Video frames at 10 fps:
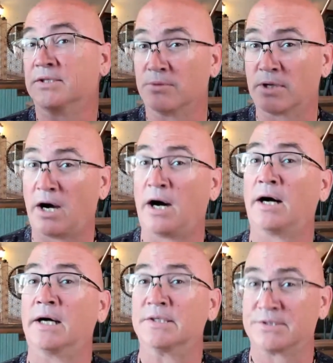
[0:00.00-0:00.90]
to
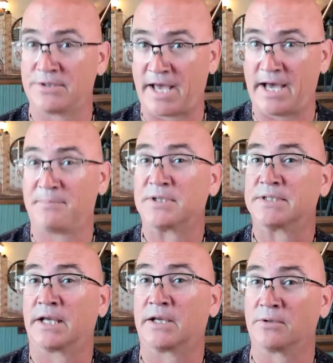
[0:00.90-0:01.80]
cause that
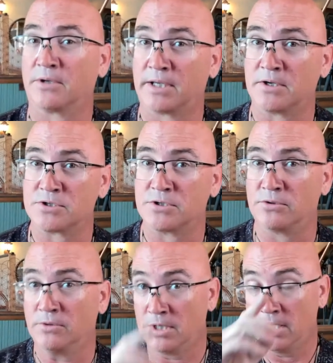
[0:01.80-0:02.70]
particular issue.